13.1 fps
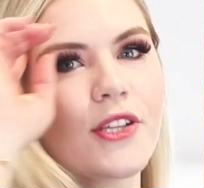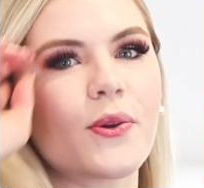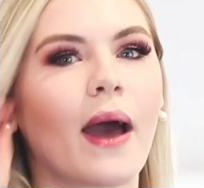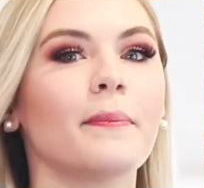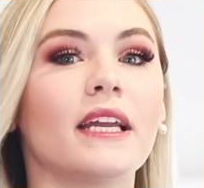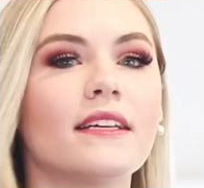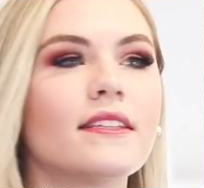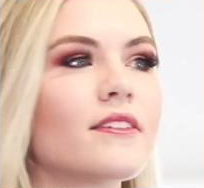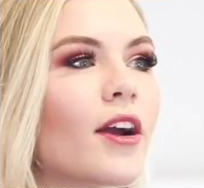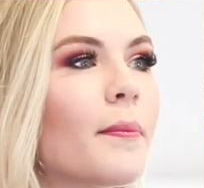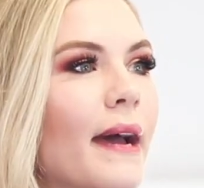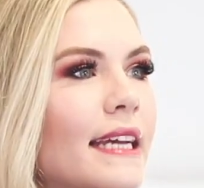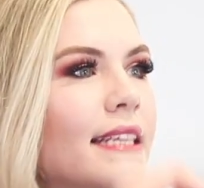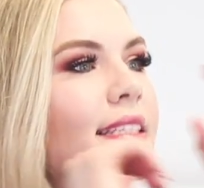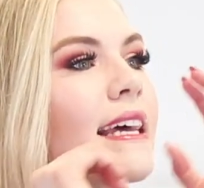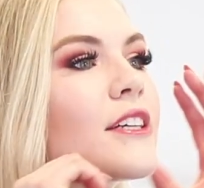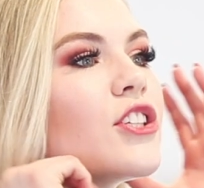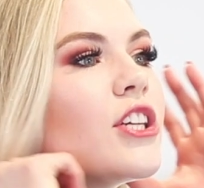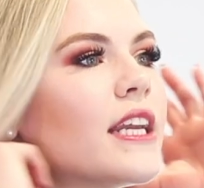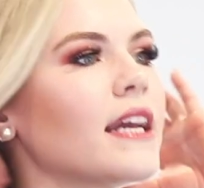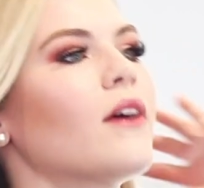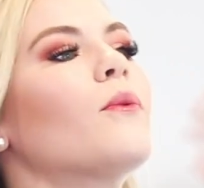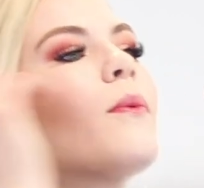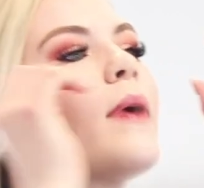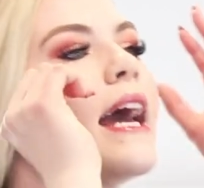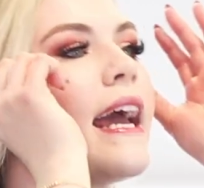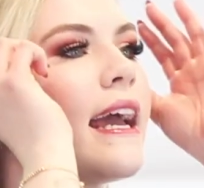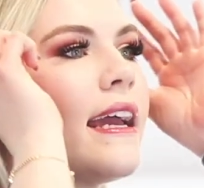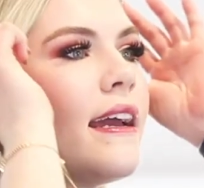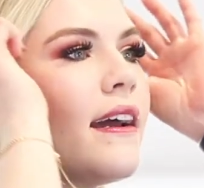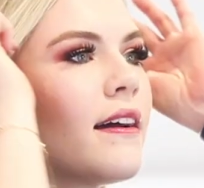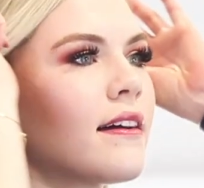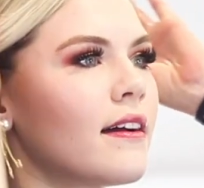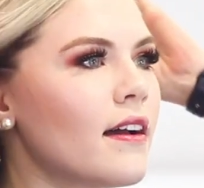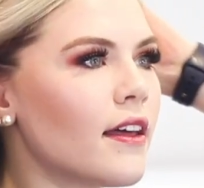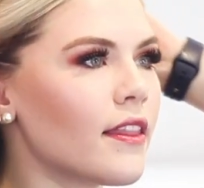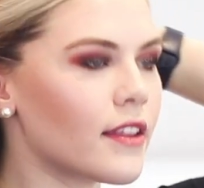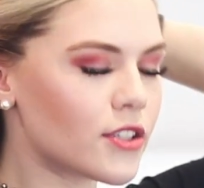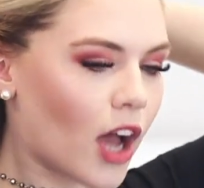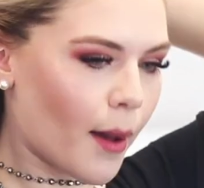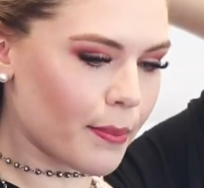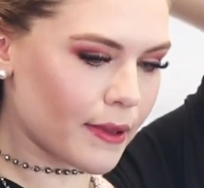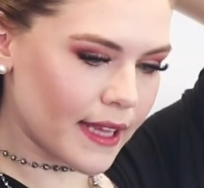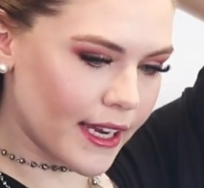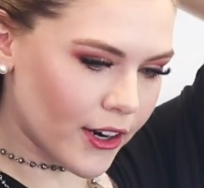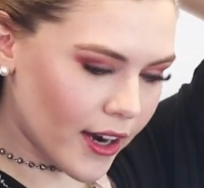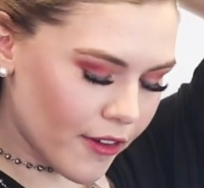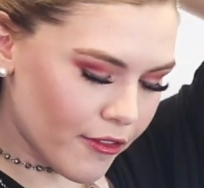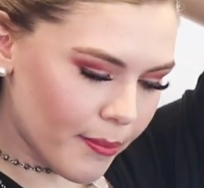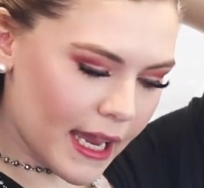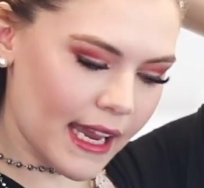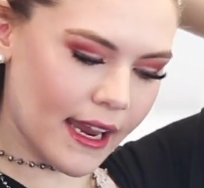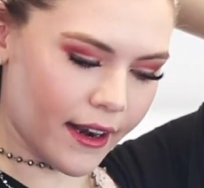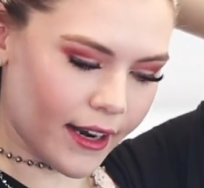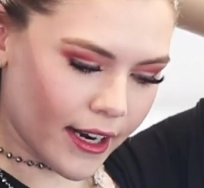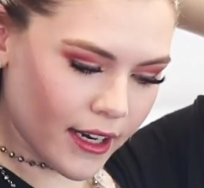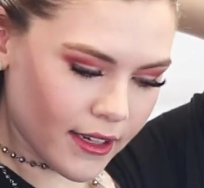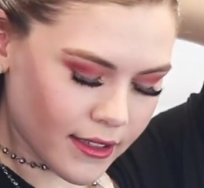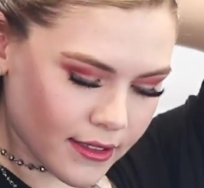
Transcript: So I'm going to start by sectioning away the top layer of my hair.